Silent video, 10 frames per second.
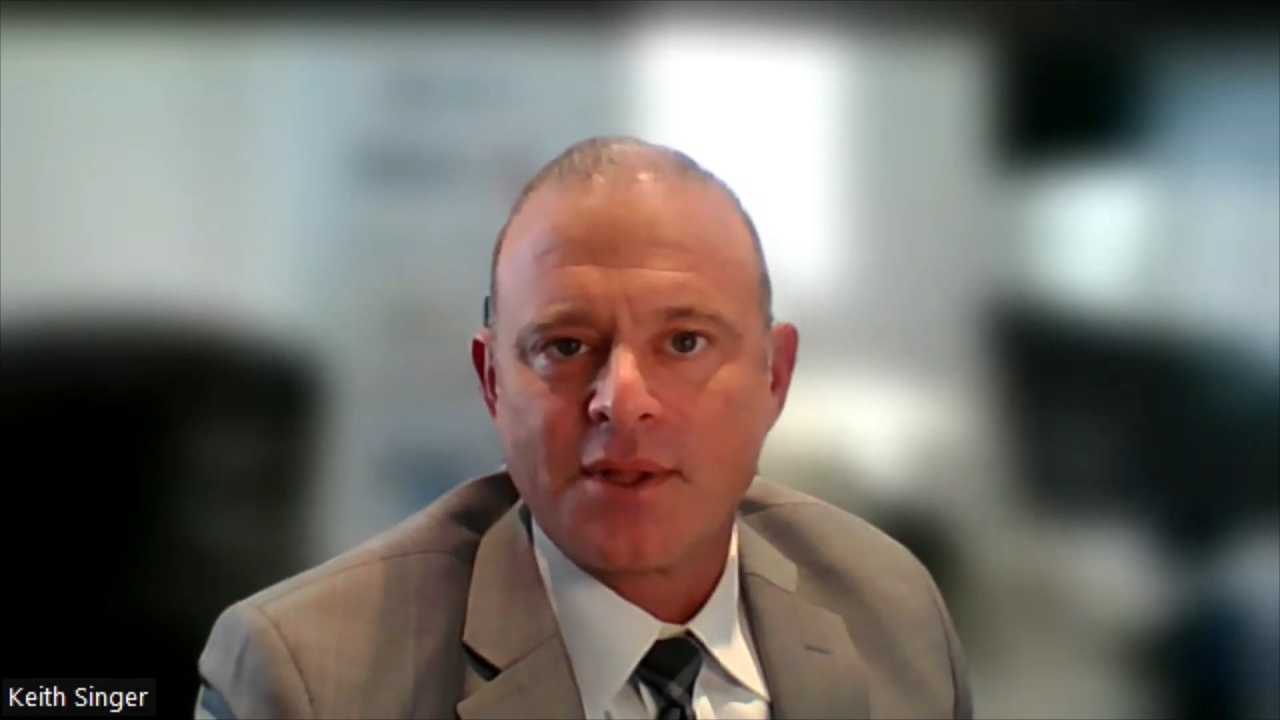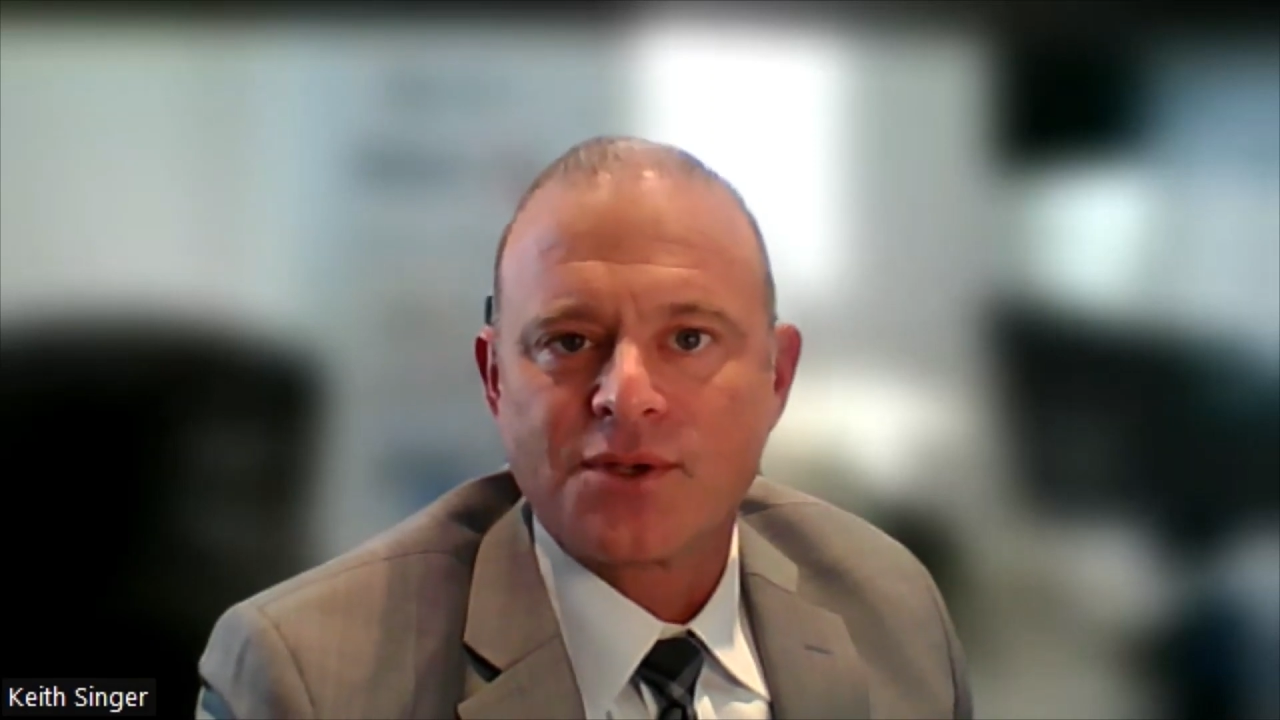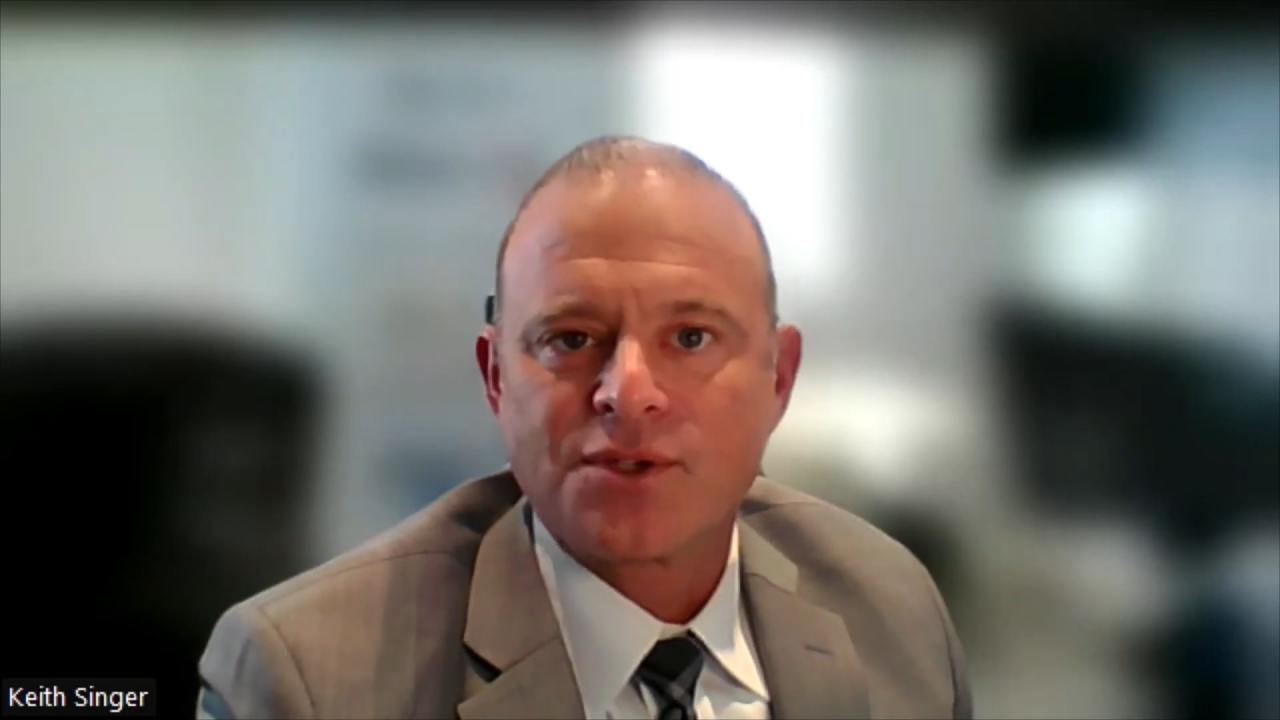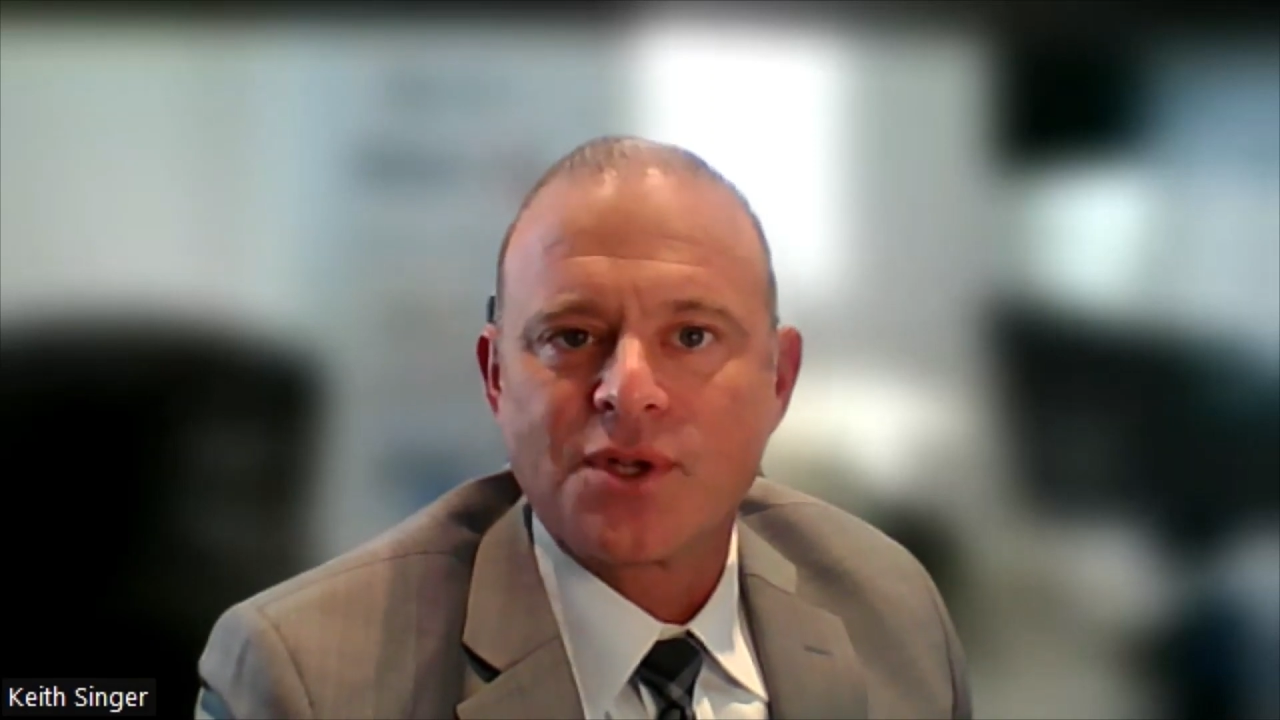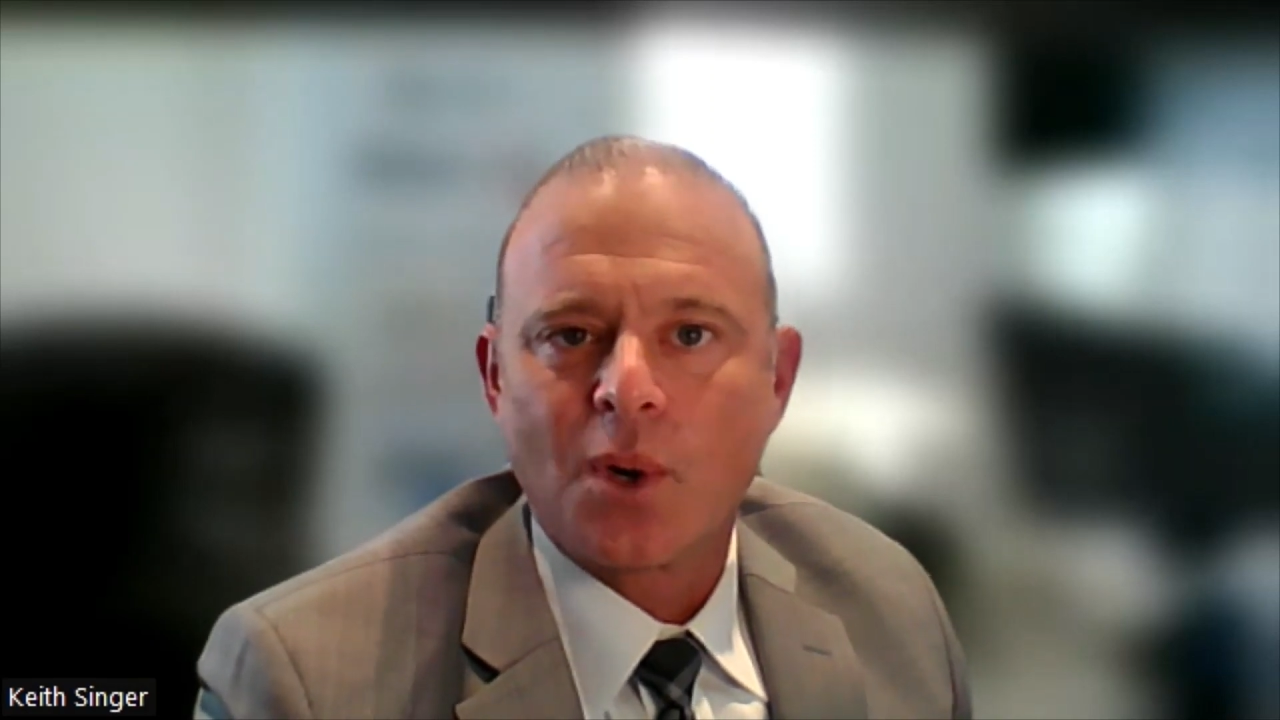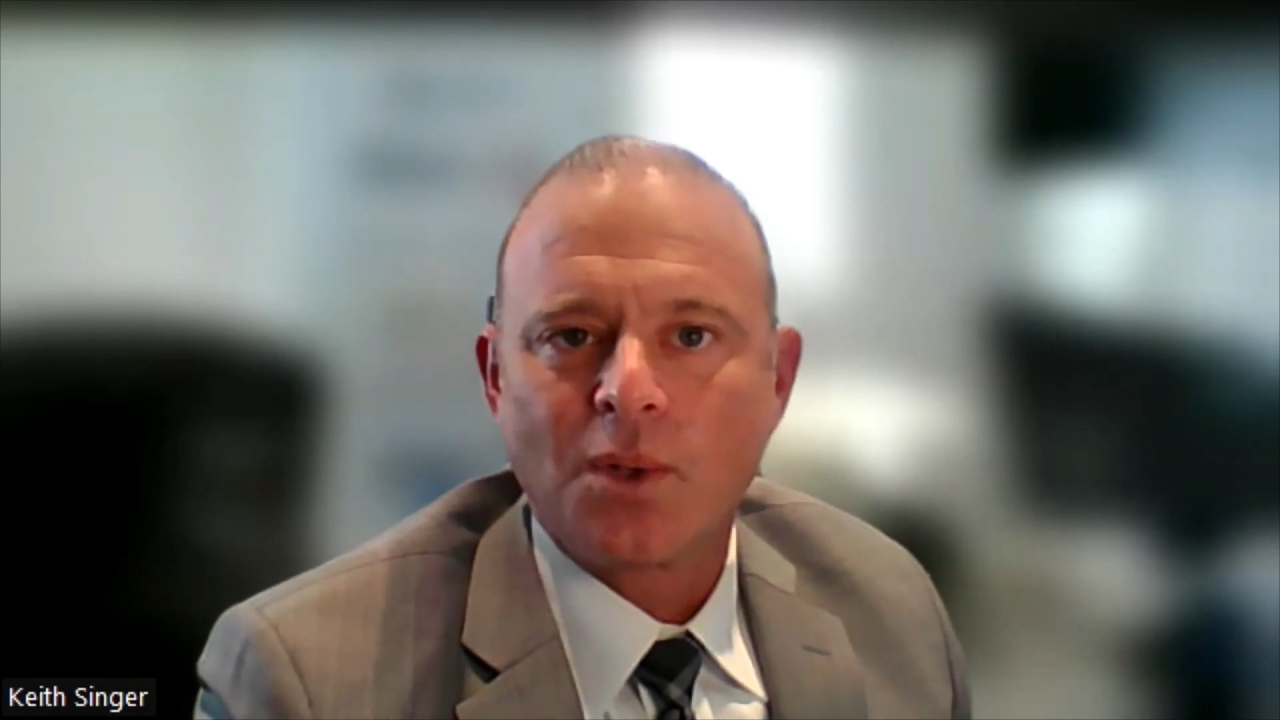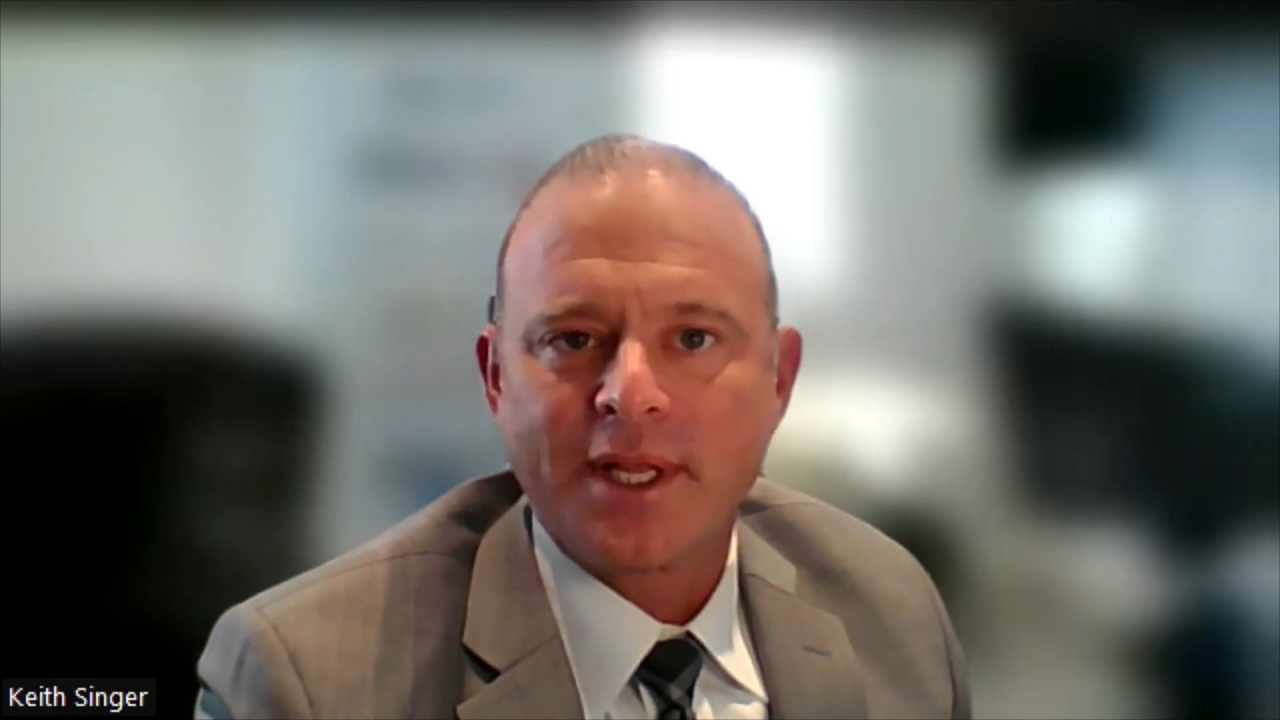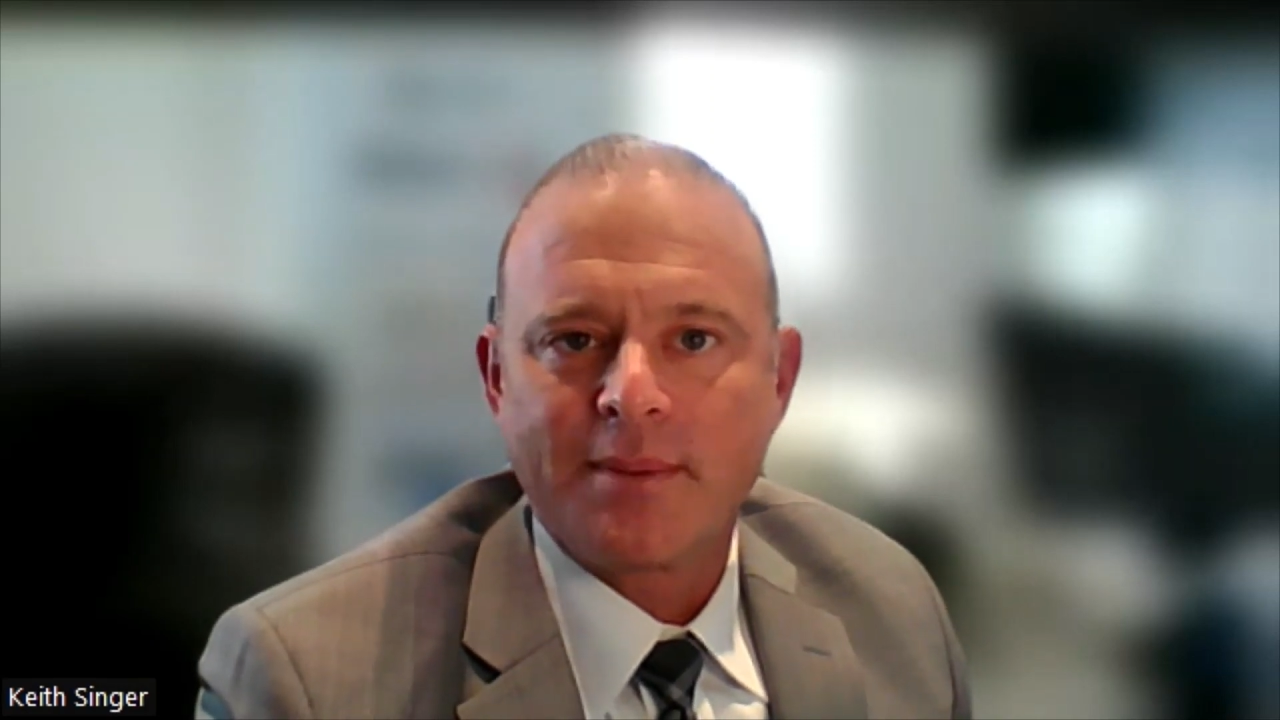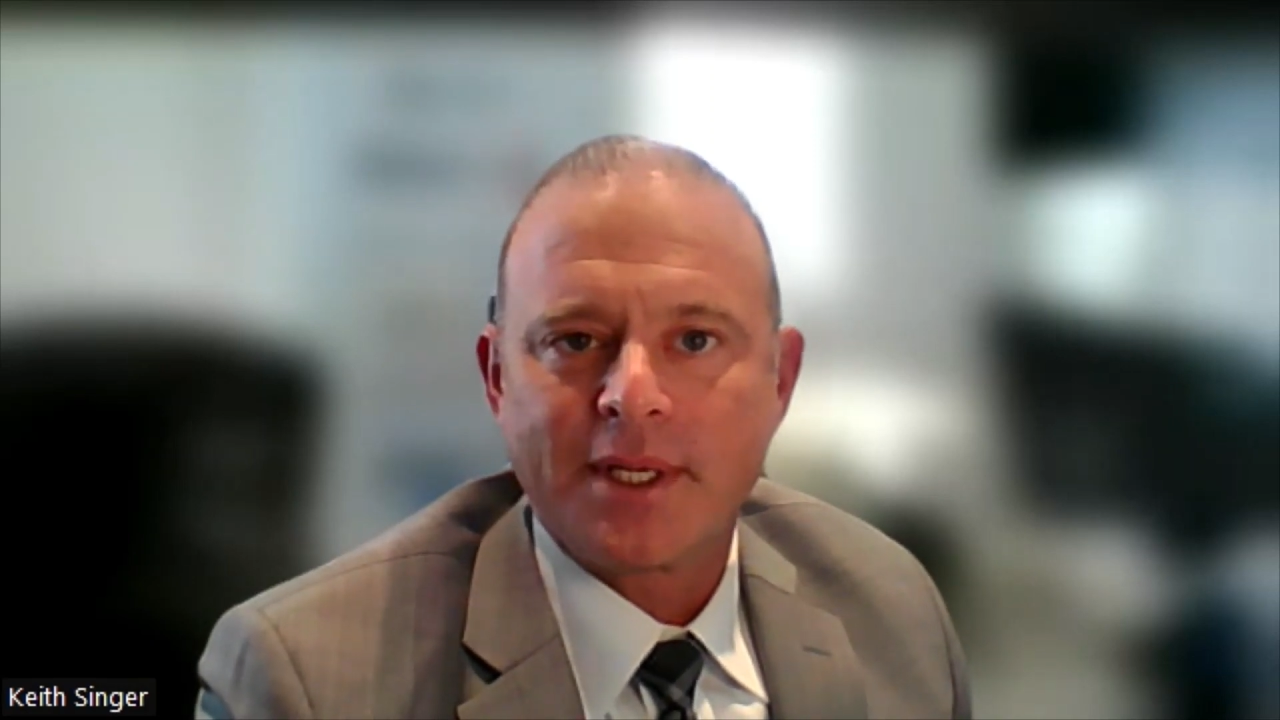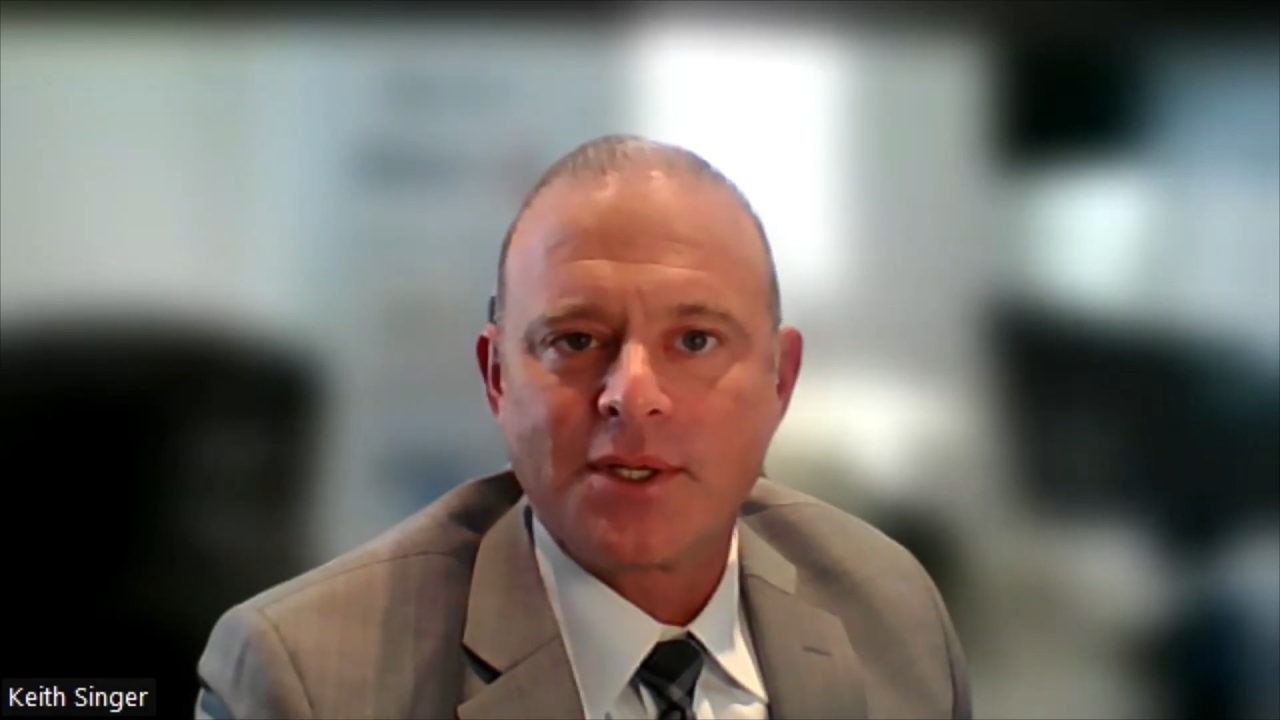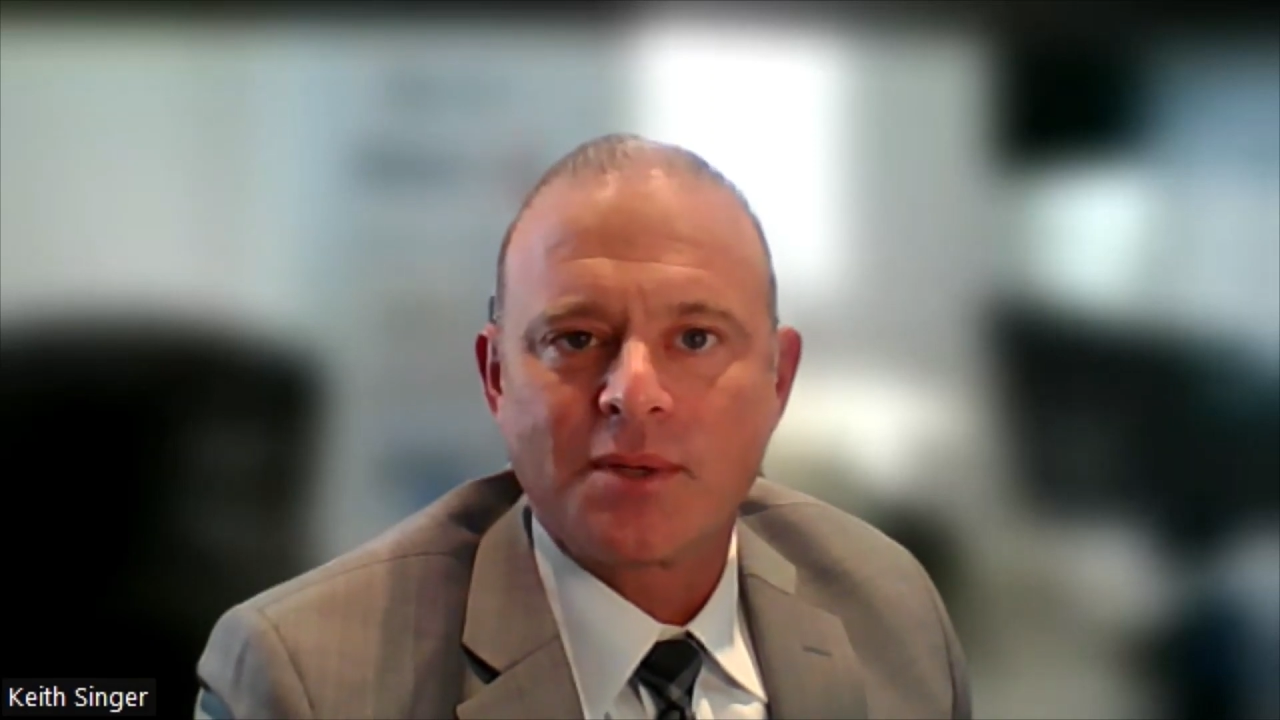There's no limit.